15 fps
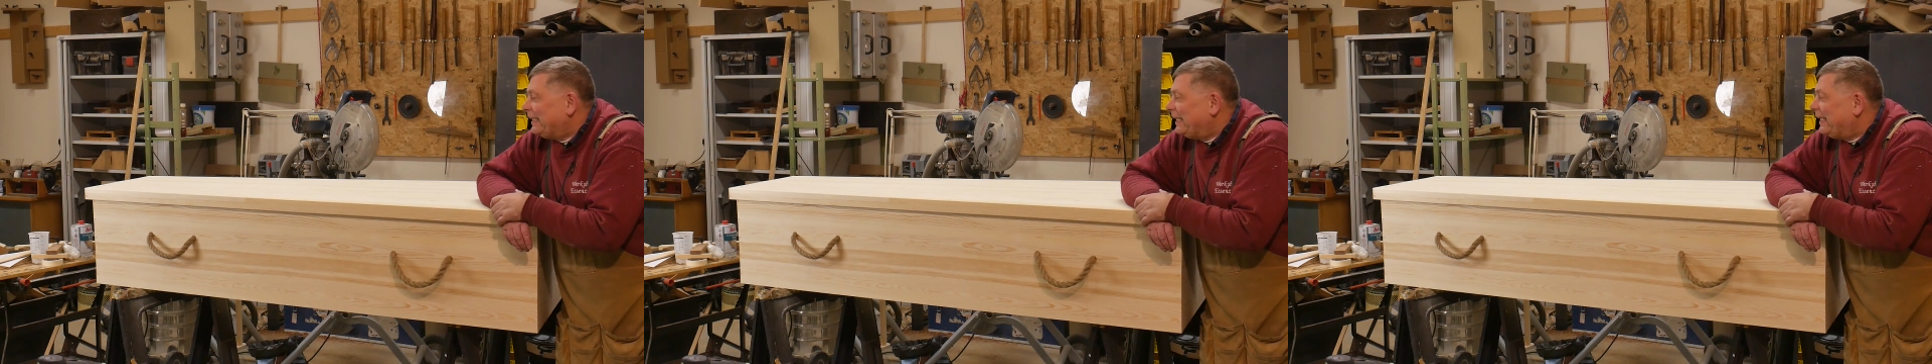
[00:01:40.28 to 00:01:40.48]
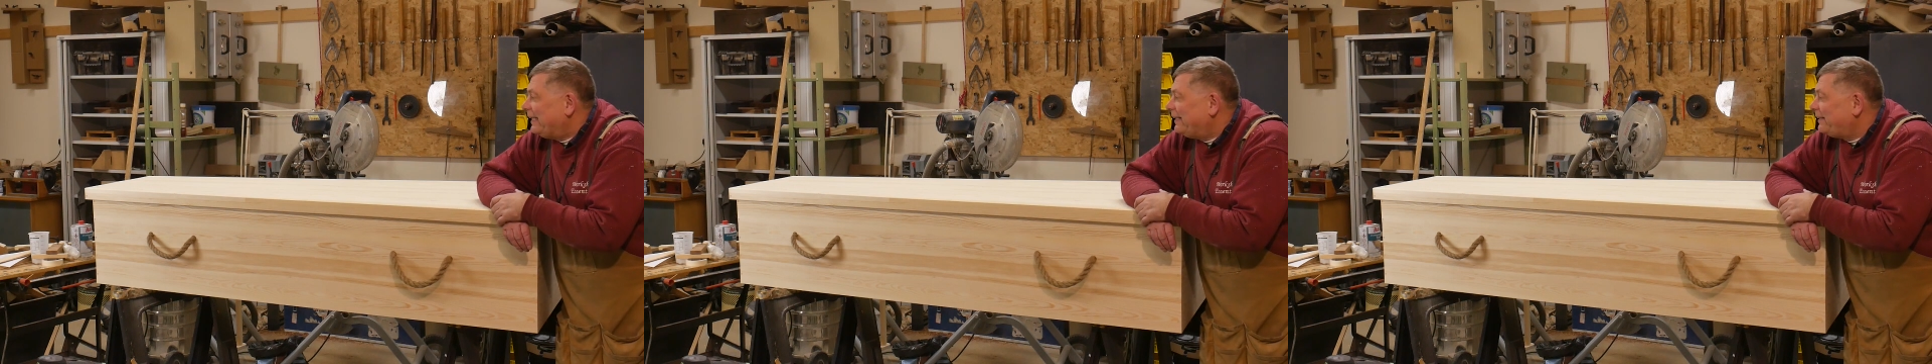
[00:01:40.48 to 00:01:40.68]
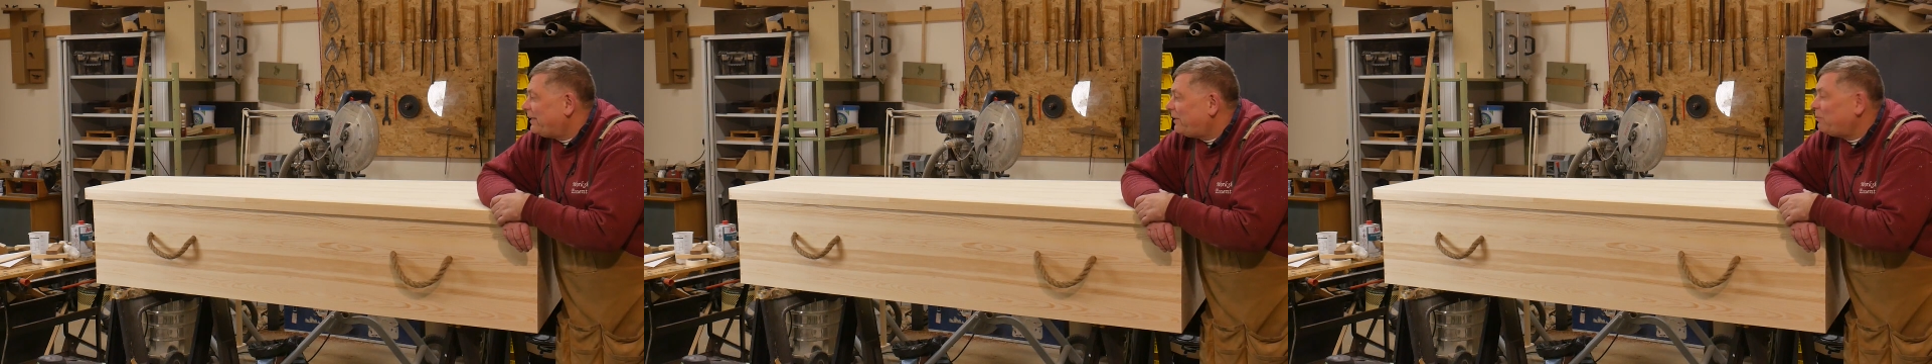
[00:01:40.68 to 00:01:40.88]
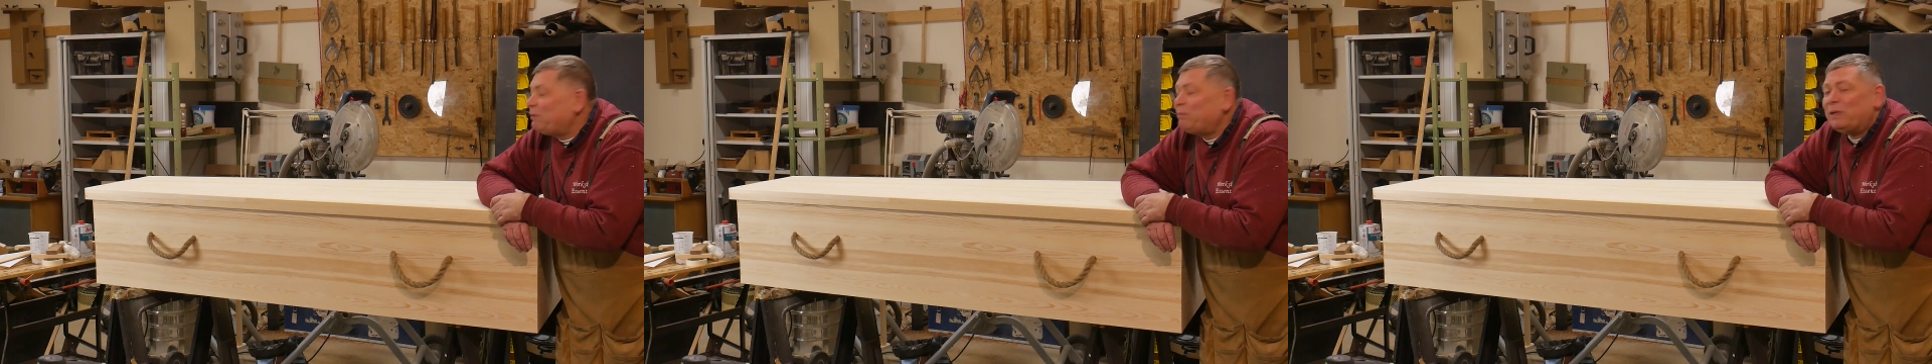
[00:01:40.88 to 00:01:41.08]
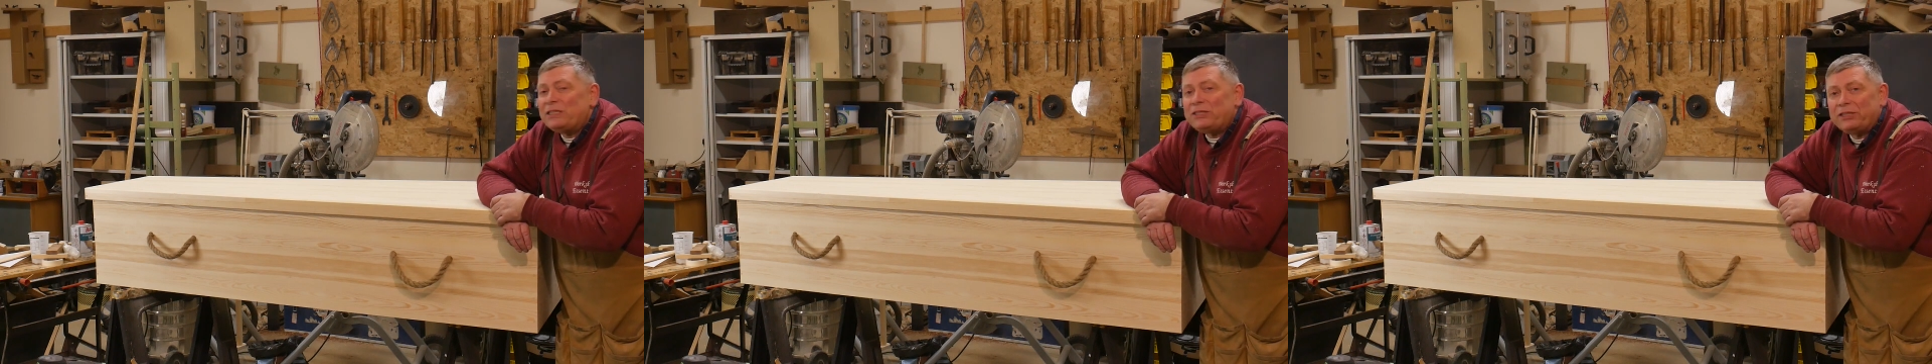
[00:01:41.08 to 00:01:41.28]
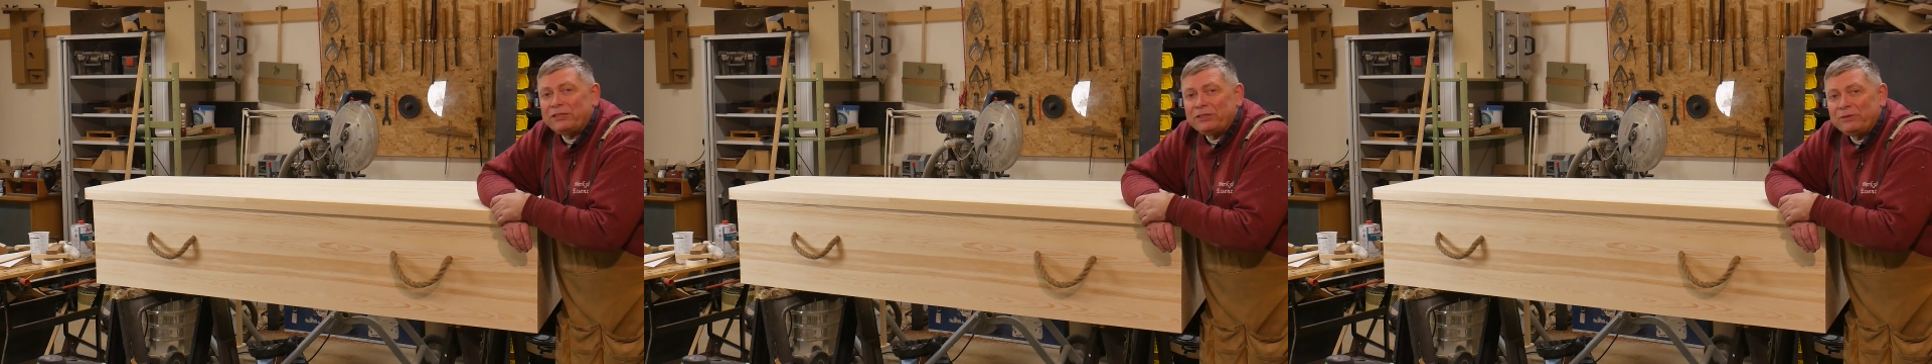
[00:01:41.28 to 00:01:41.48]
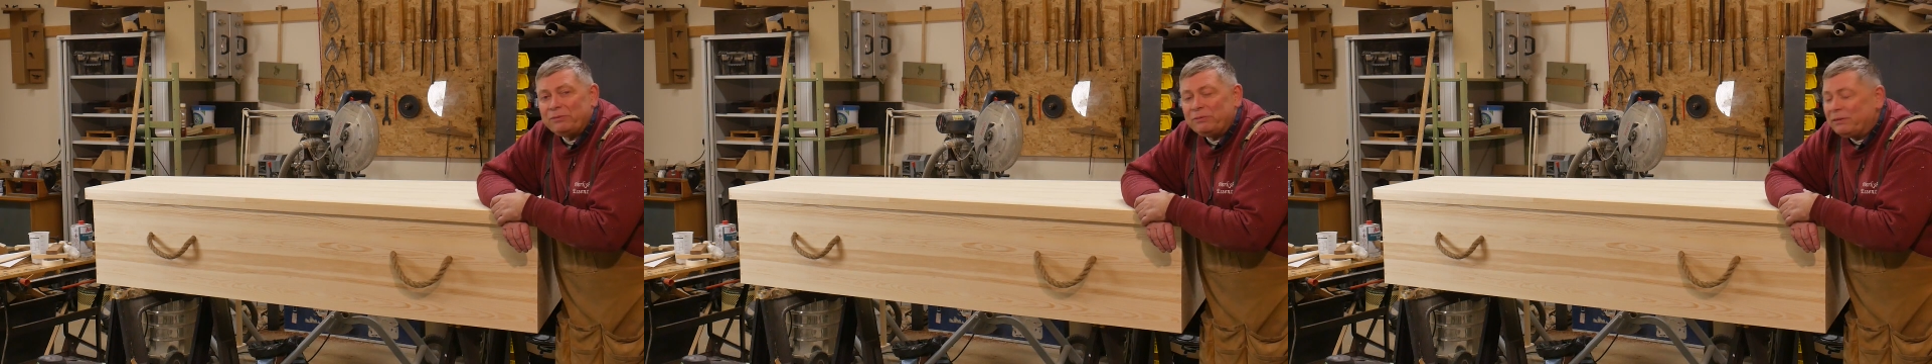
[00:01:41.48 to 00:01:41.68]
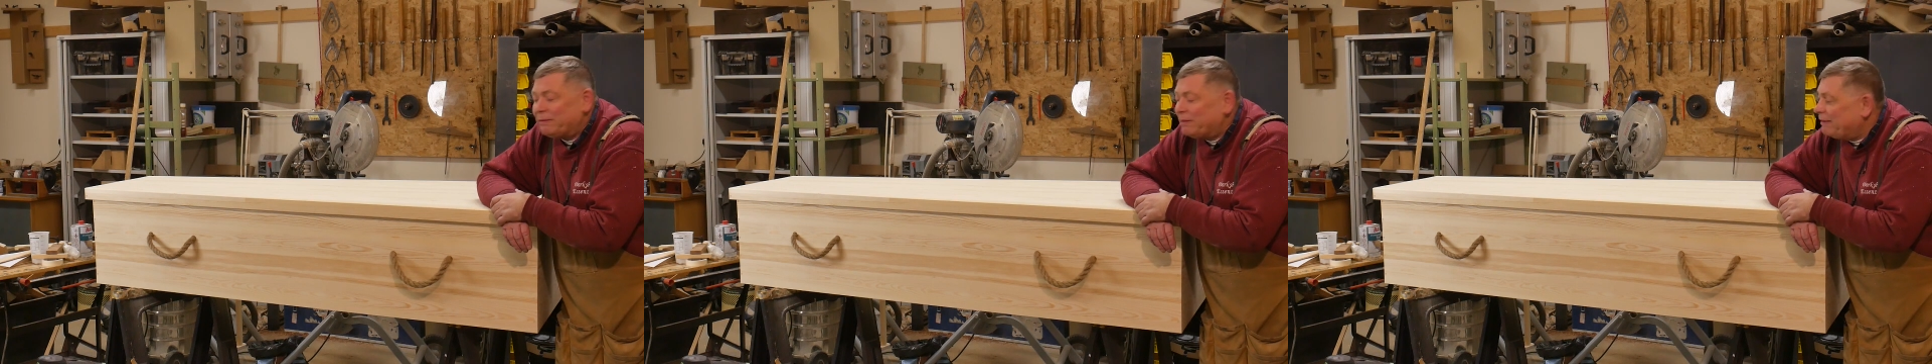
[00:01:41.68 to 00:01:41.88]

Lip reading: would wish to do.